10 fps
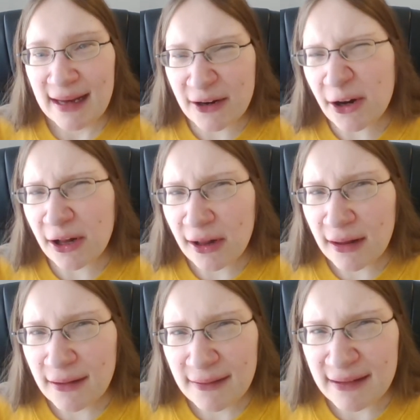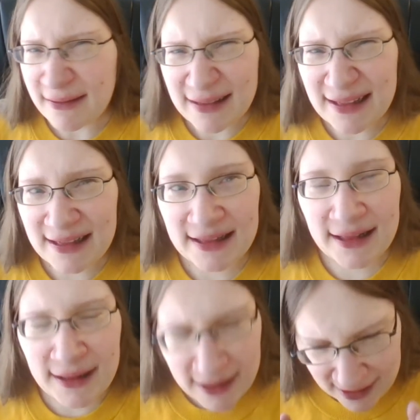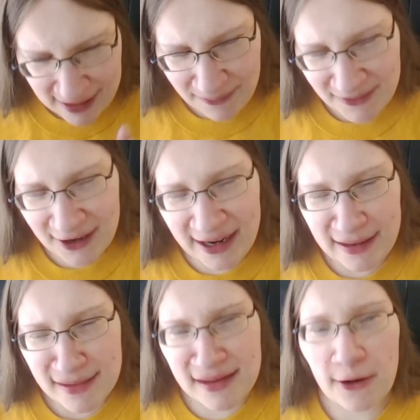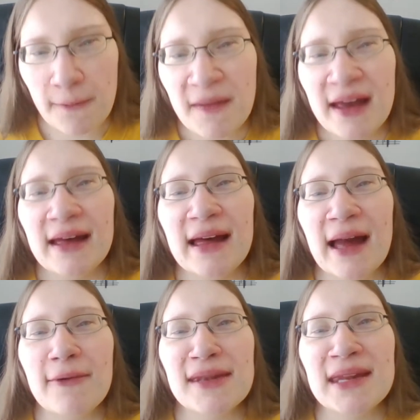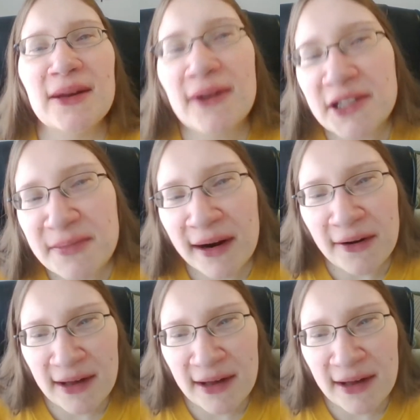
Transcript: at all. Ugh. Um, all right, so I will see you all tomorrow.